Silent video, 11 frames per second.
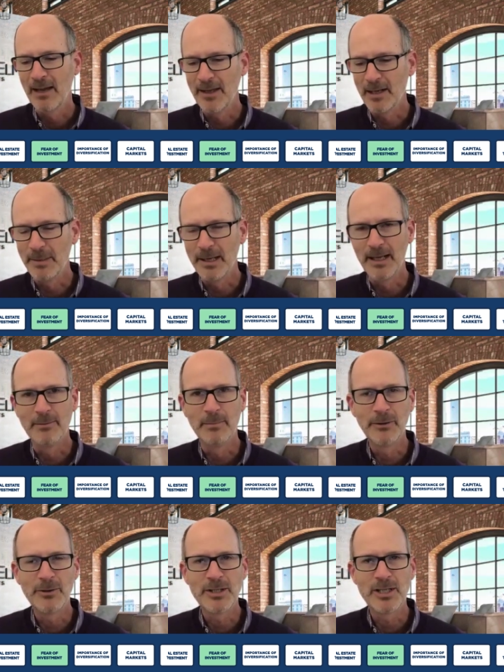And then about a
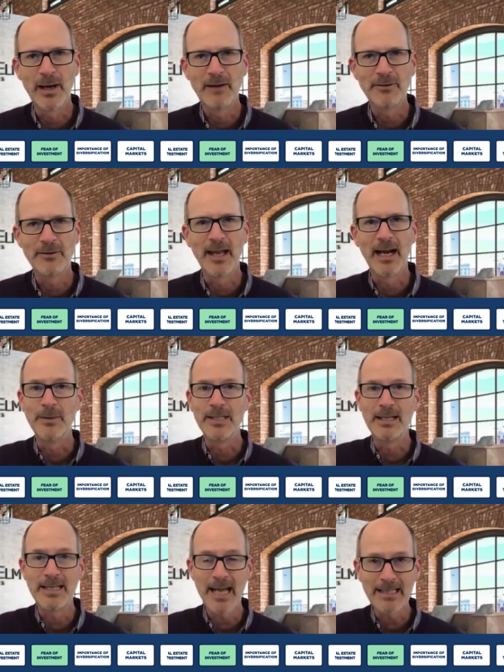month or so after that, I
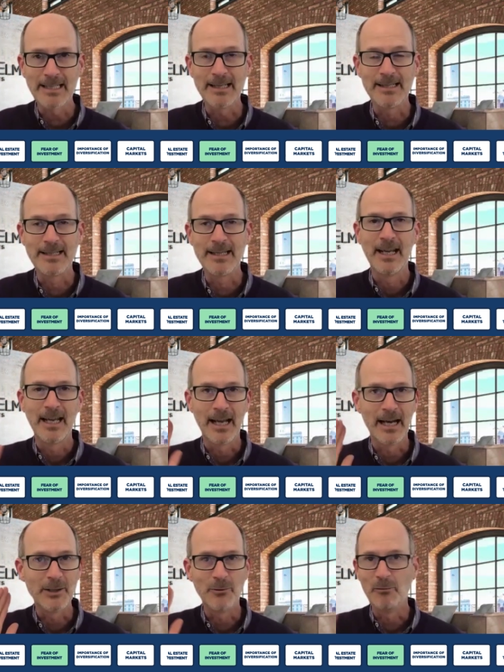was in Texas
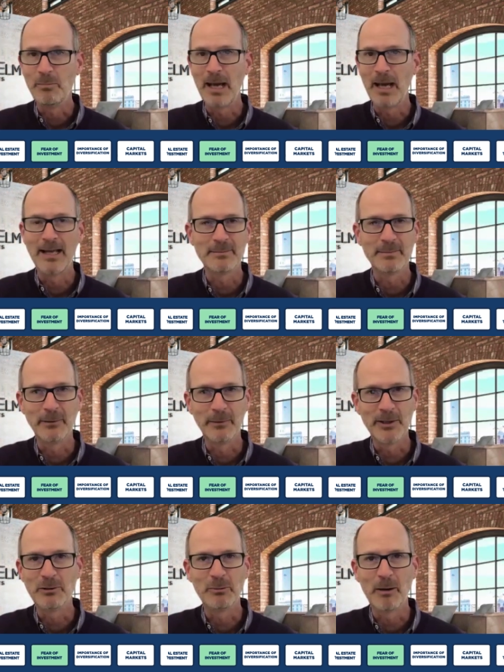and I drove past my
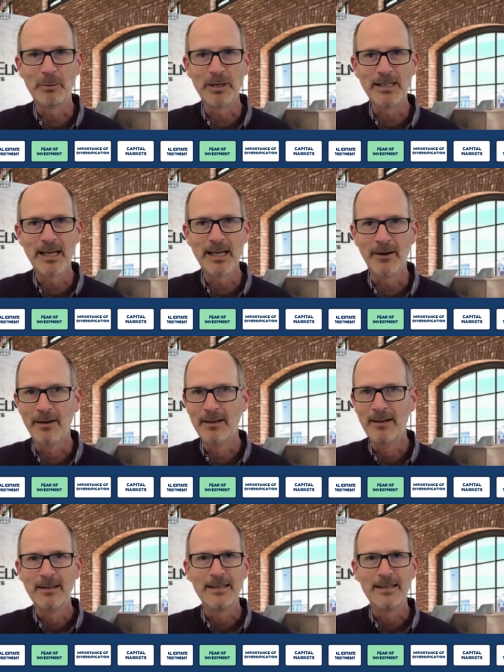rental properties there.